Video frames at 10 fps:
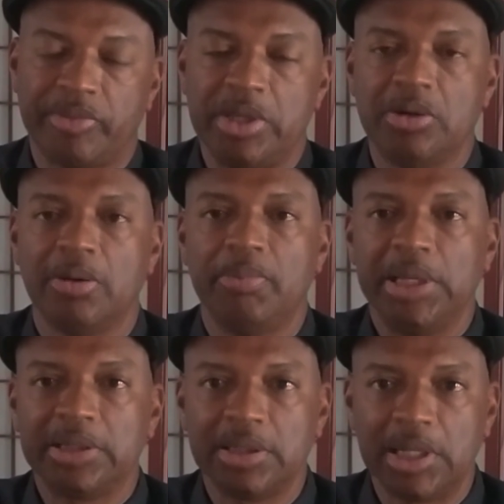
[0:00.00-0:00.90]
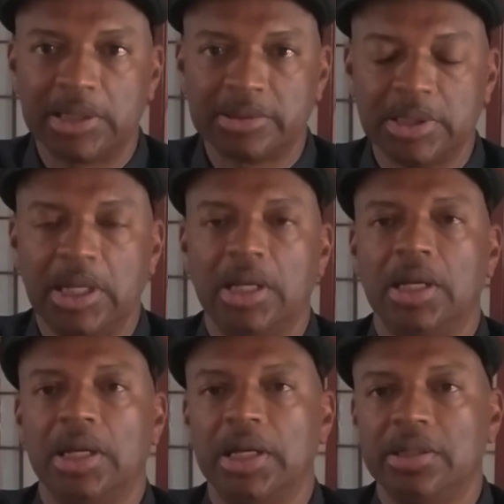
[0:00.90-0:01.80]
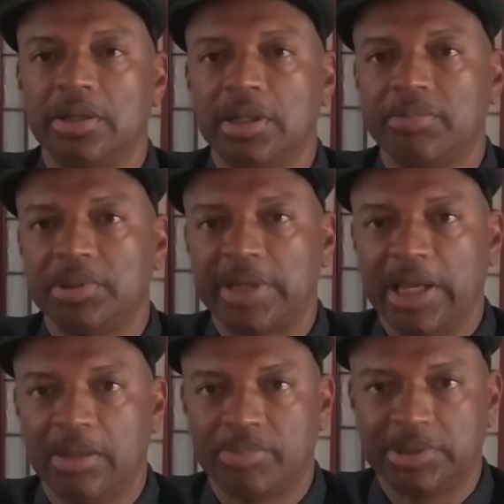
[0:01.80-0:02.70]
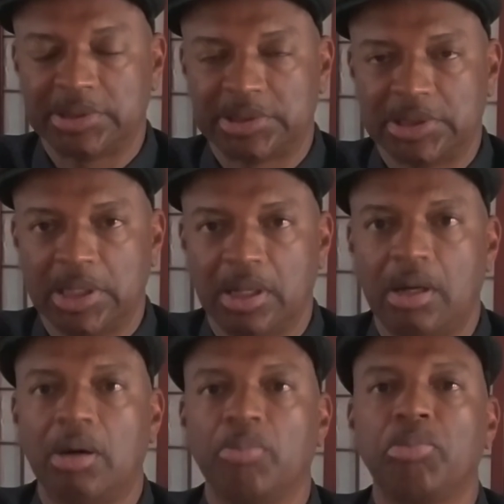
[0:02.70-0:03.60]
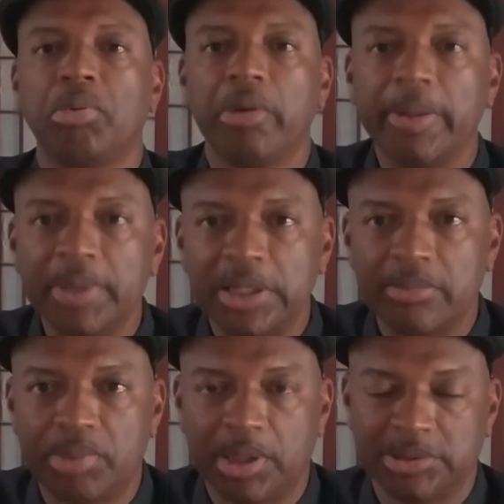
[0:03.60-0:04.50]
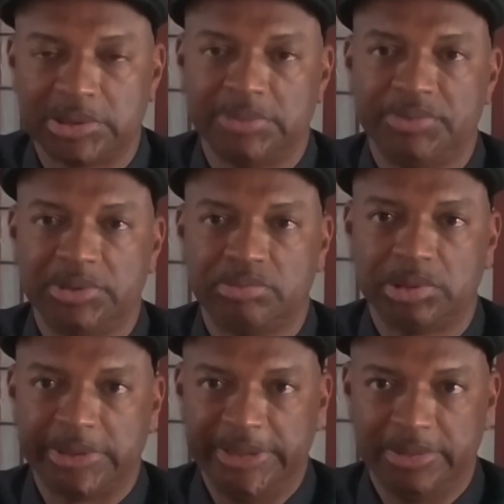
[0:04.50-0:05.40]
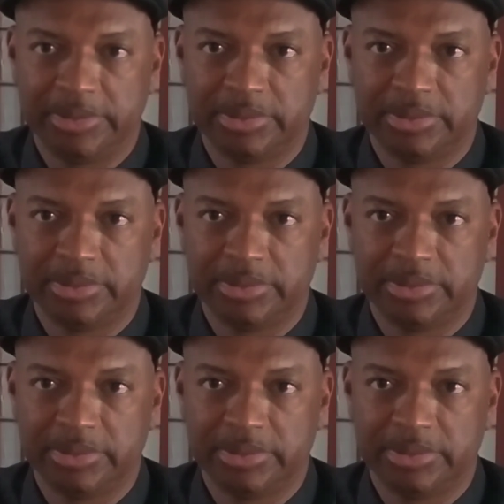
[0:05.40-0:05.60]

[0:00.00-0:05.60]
your amygdala and your hippocampus, are primitive parts of your brain.